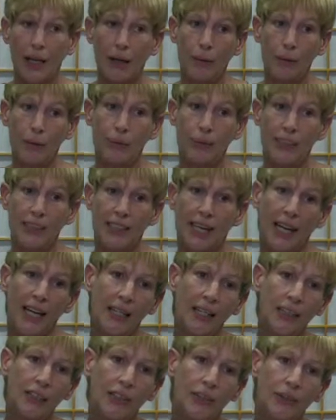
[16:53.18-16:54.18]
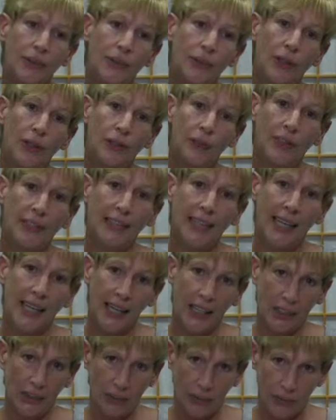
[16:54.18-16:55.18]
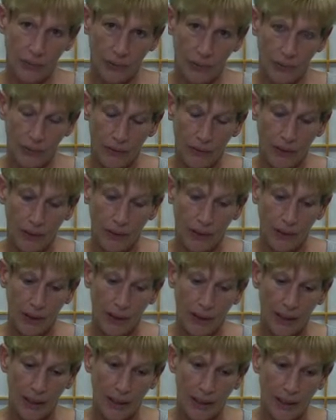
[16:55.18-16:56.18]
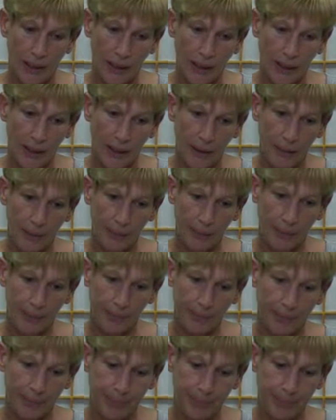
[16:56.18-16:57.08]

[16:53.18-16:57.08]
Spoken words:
We tend to go into anger. And